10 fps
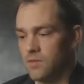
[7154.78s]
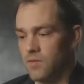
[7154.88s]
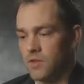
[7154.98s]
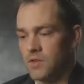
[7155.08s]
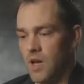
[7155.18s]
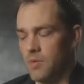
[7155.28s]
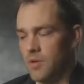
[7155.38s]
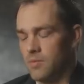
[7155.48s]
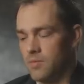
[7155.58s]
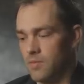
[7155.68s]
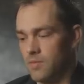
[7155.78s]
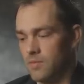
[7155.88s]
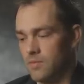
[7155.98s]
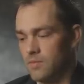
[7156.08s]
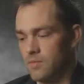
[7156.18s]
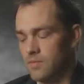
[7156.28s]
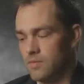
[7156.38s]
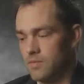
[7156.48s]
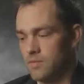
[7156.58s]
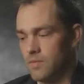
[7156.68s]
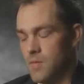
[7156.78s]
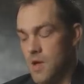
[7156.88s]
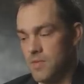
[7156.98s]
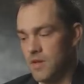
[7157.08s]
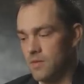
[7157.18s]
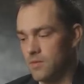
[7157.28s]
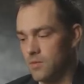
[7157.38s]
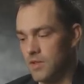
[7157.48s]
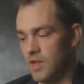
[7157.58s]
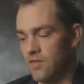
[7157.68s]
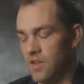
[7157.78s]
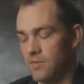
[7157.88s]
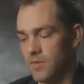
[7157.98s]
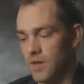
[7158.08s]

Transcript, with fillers: First time in, I mean, wasn't even,